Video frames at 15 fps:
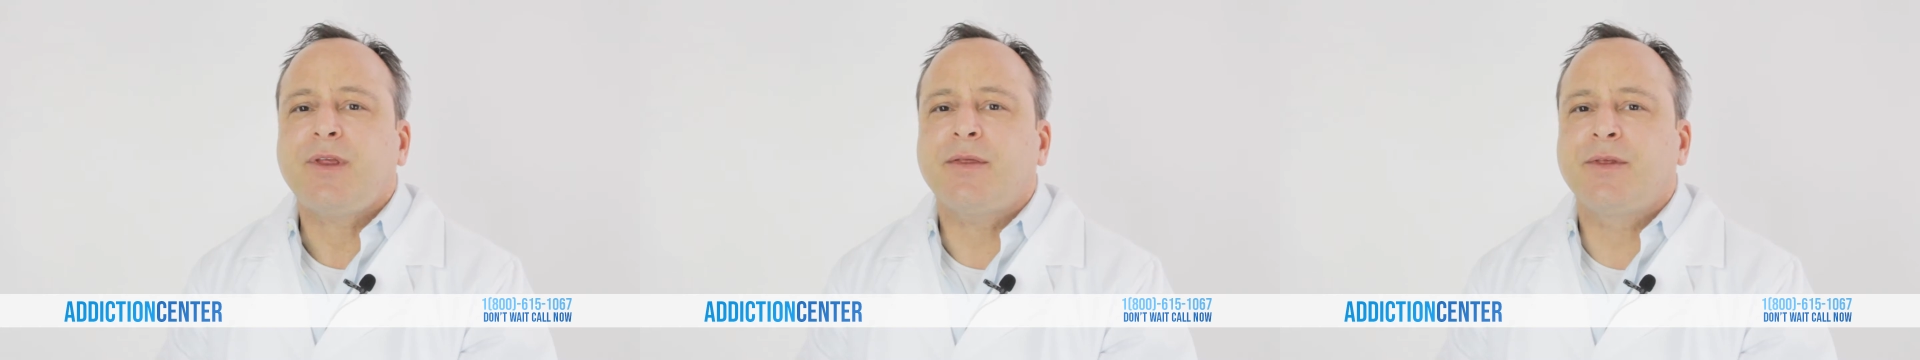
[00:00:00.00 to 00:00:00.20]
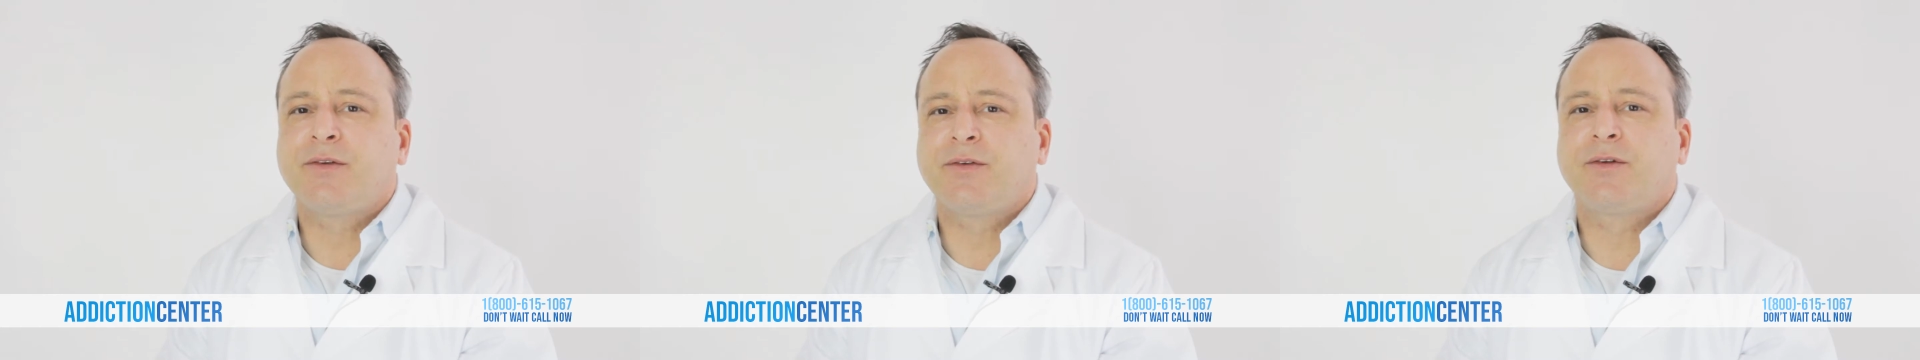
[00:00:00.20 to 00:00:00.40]

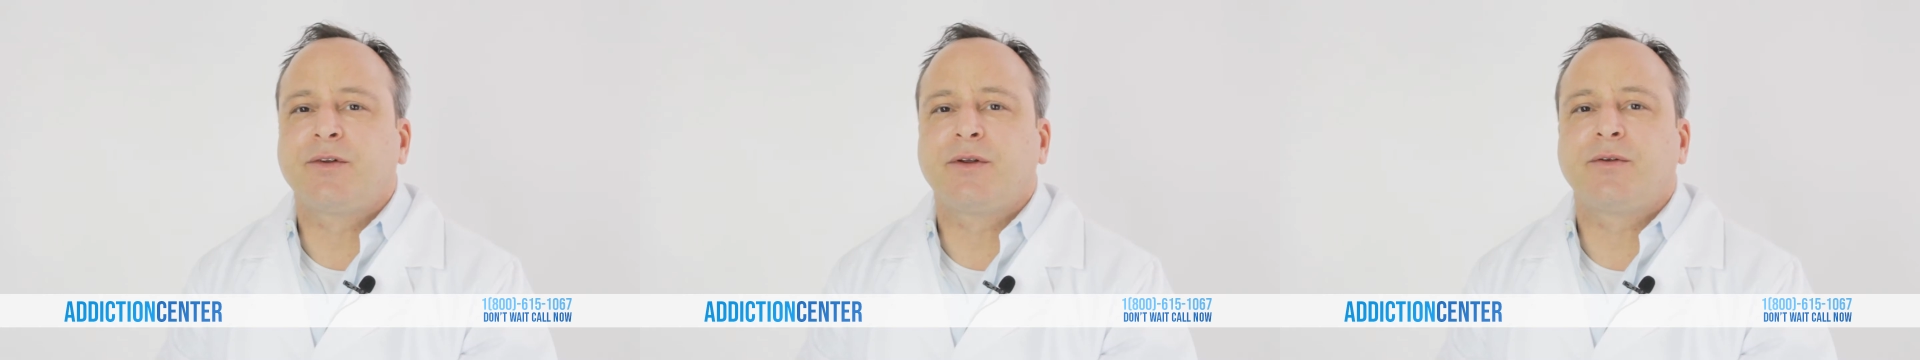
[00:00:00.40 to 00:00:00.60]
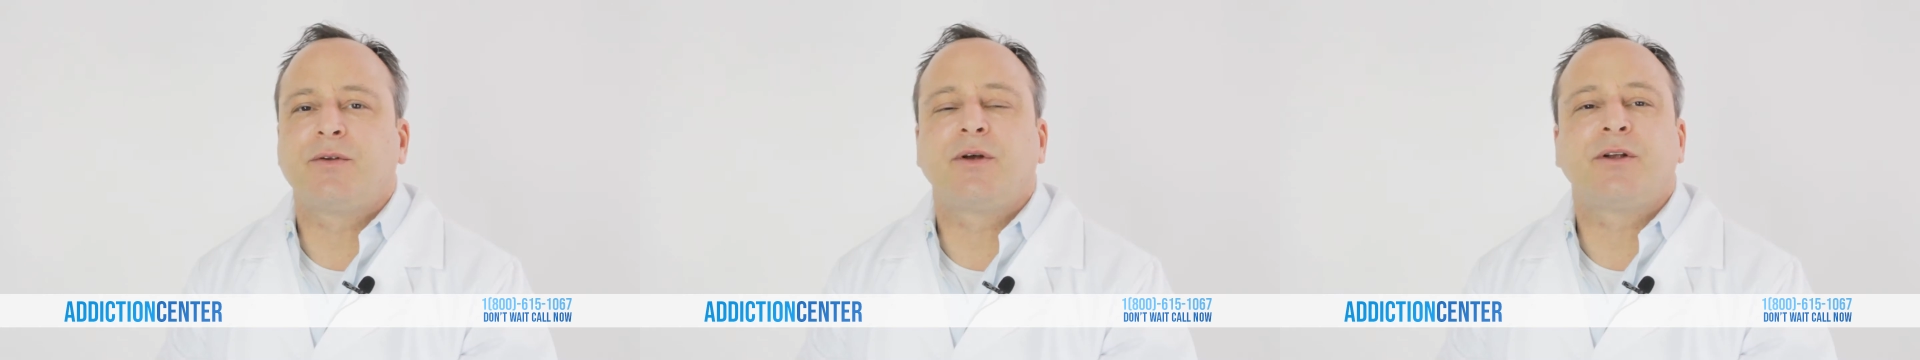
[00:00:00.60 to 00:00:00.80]
This is
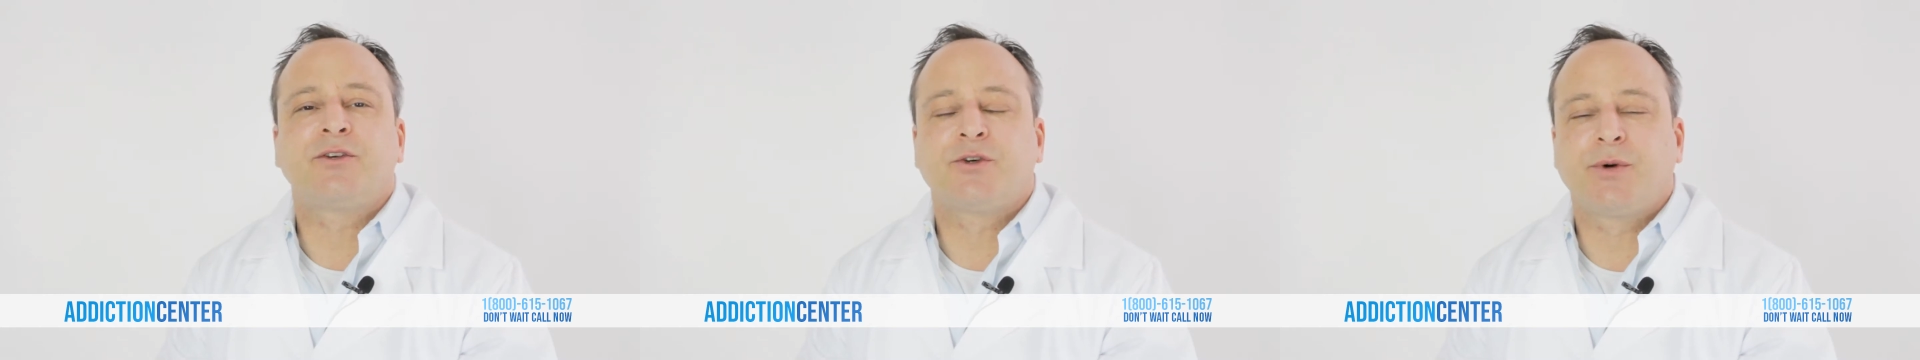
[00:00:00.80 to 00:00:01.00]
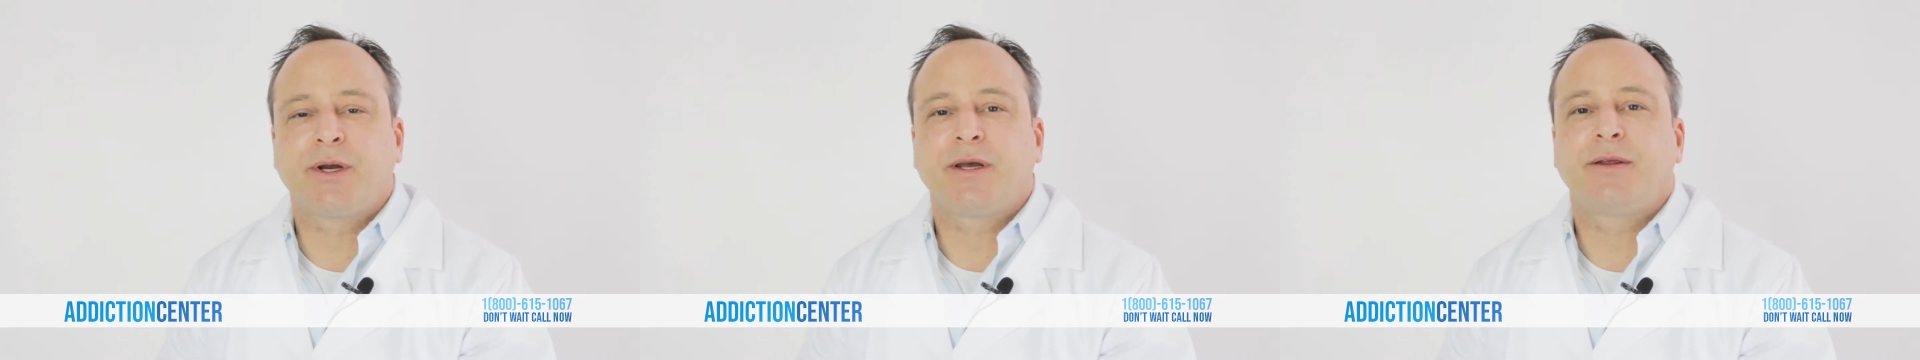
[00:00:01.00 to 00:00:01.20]
a, a
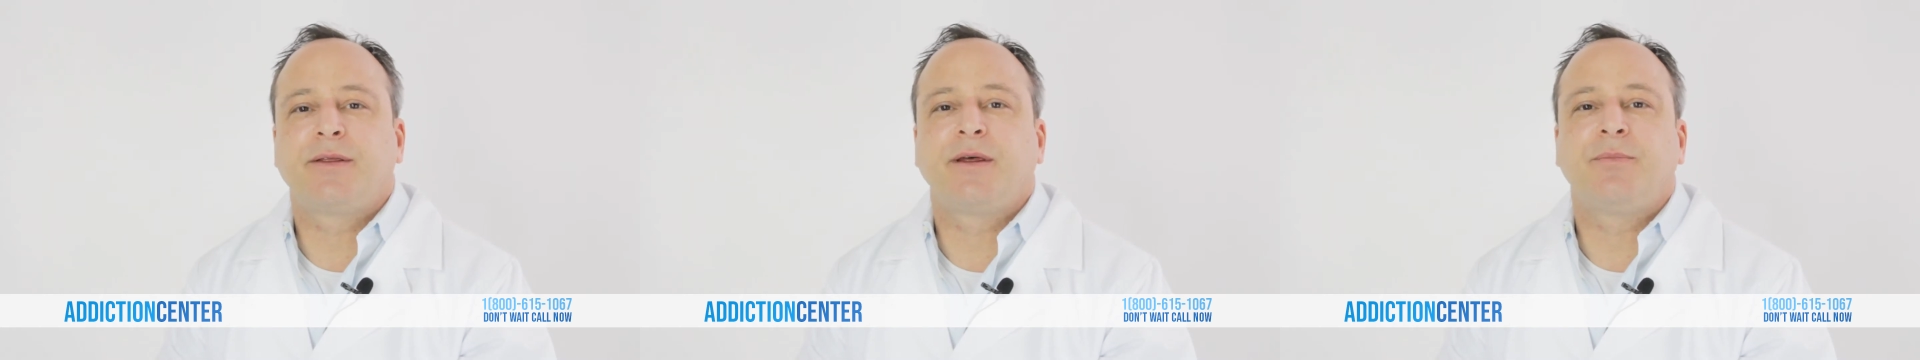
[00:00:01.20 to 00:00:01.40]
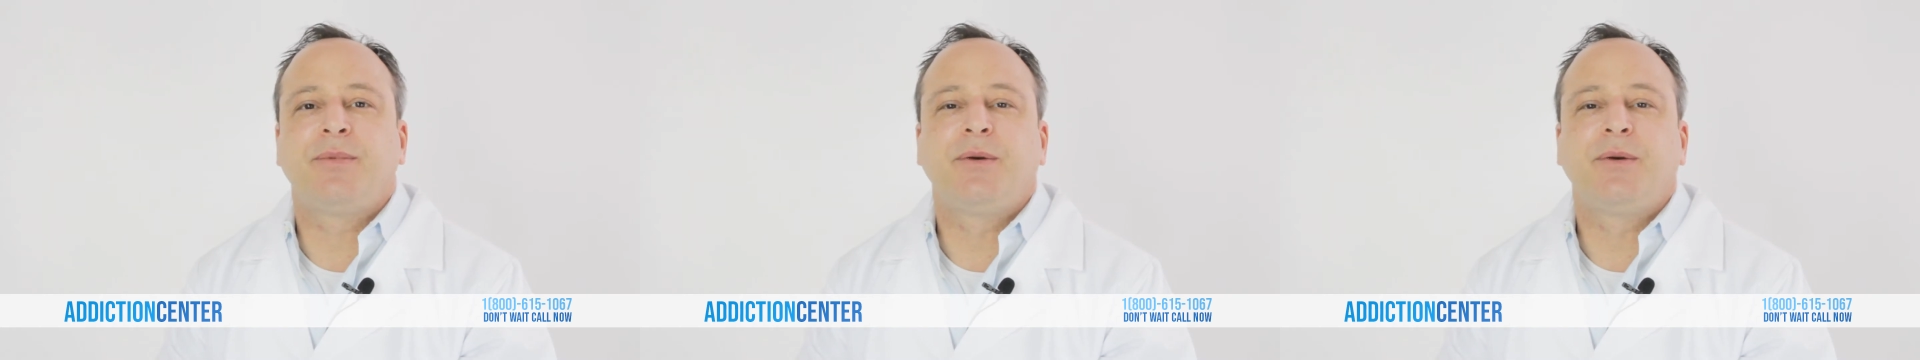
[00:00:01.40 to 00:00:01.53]
trick that